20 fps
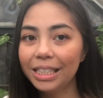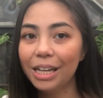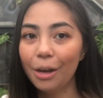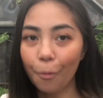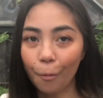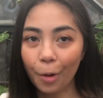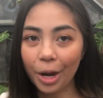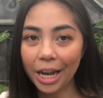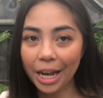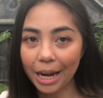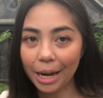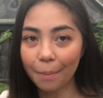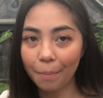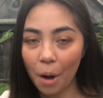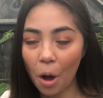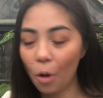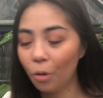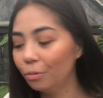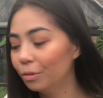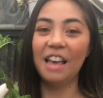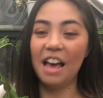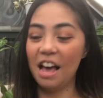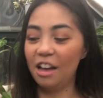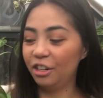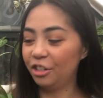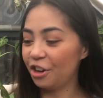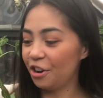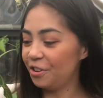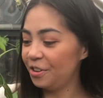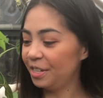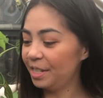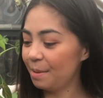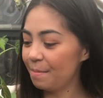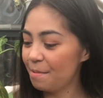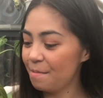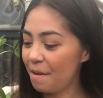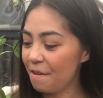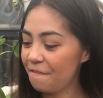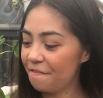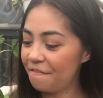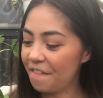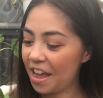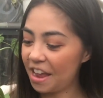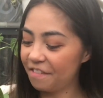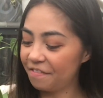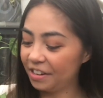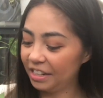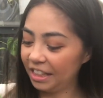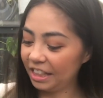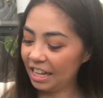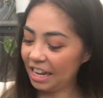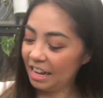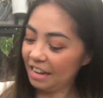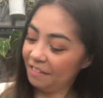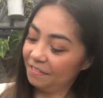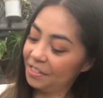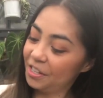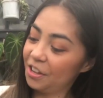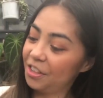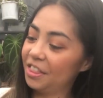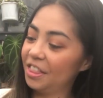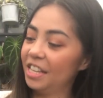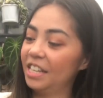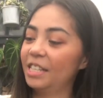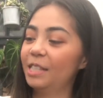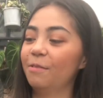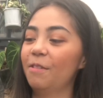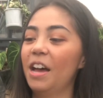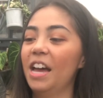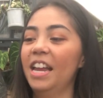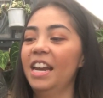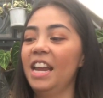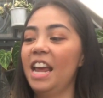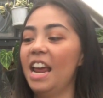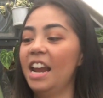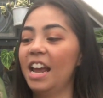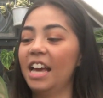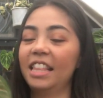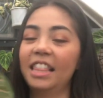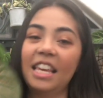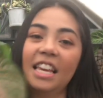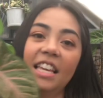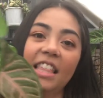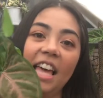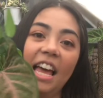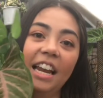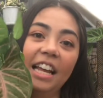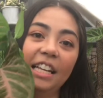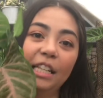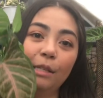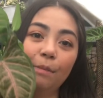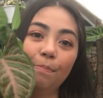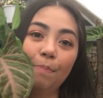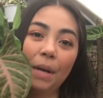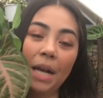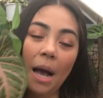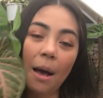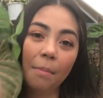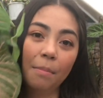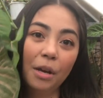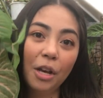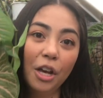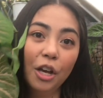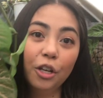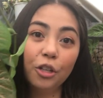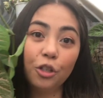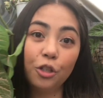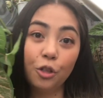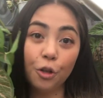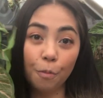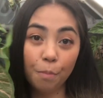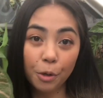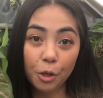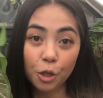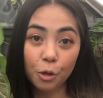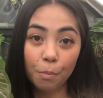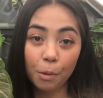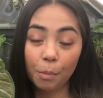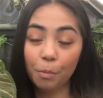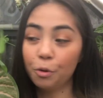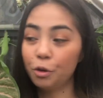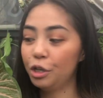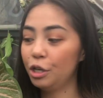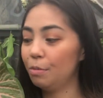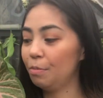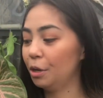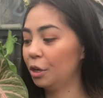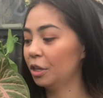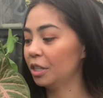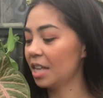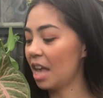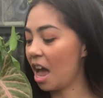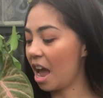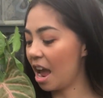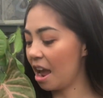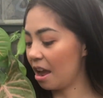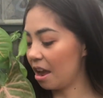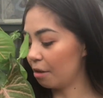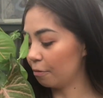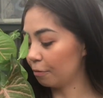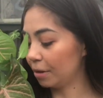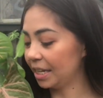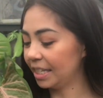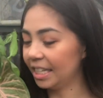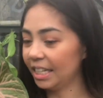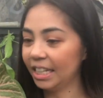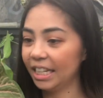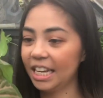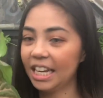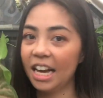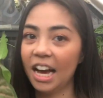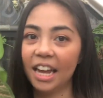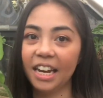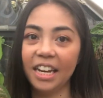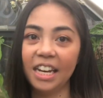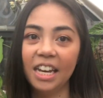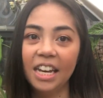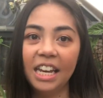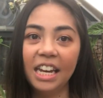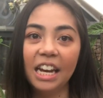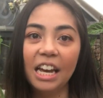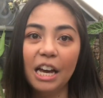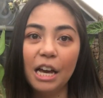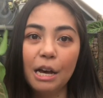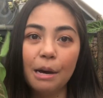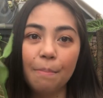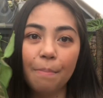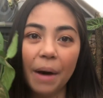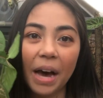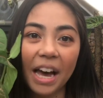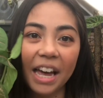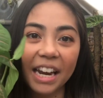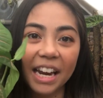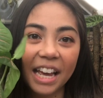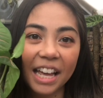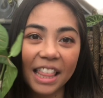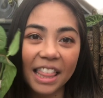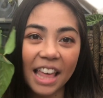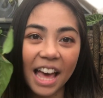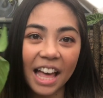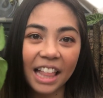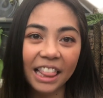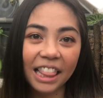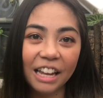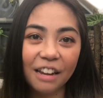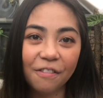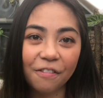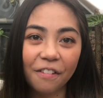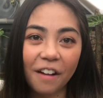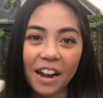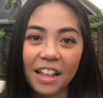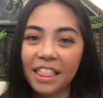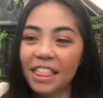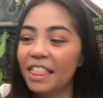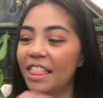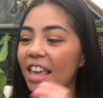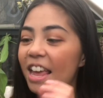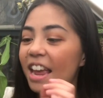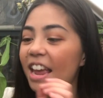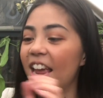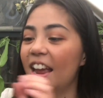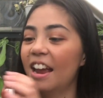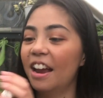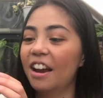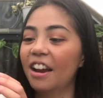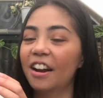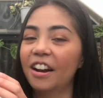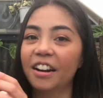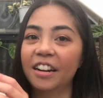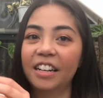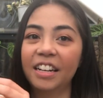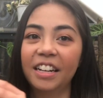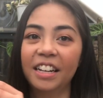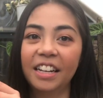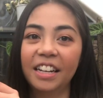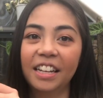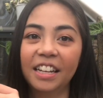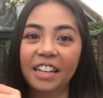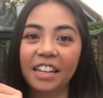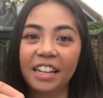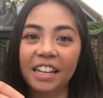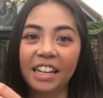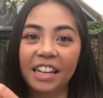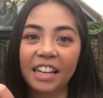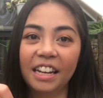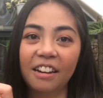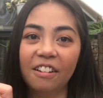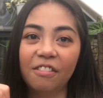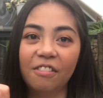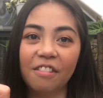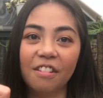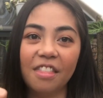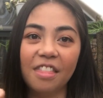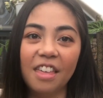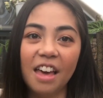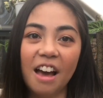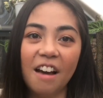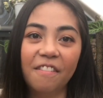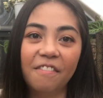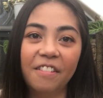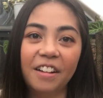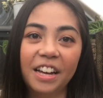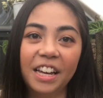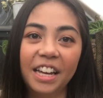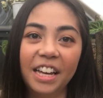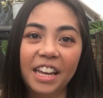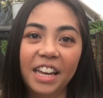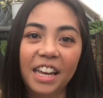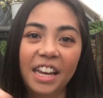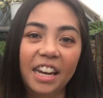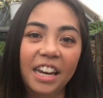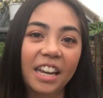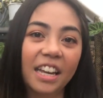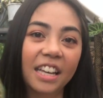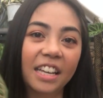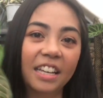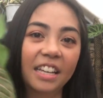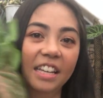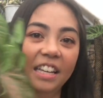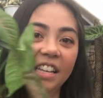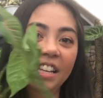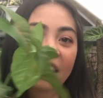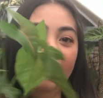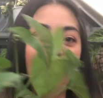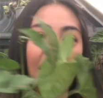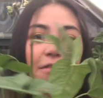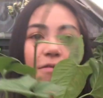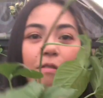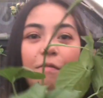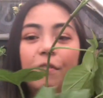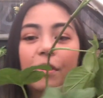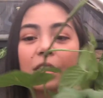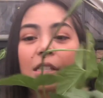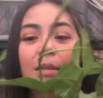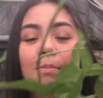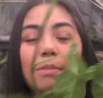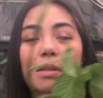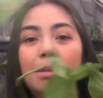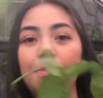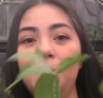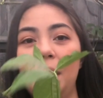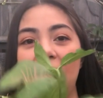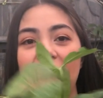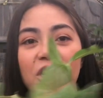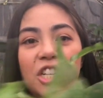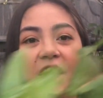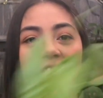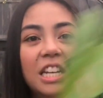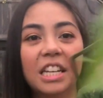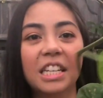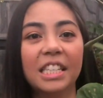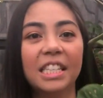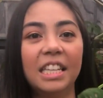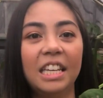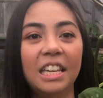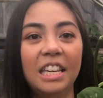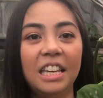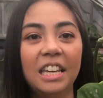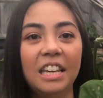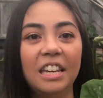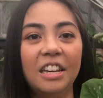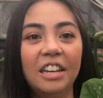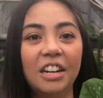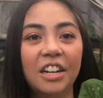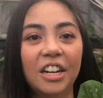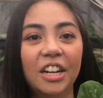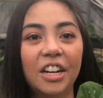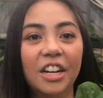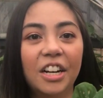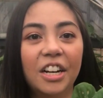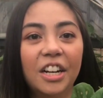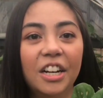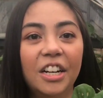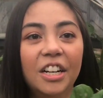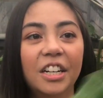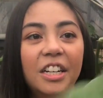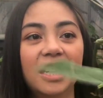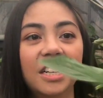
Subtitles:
we need a pole. I'll show you some of my favorite leaves on this one, and I think that it's become super duper bushy because I recently cut it, but that leaf right there, or that one, we've got some splashiness here,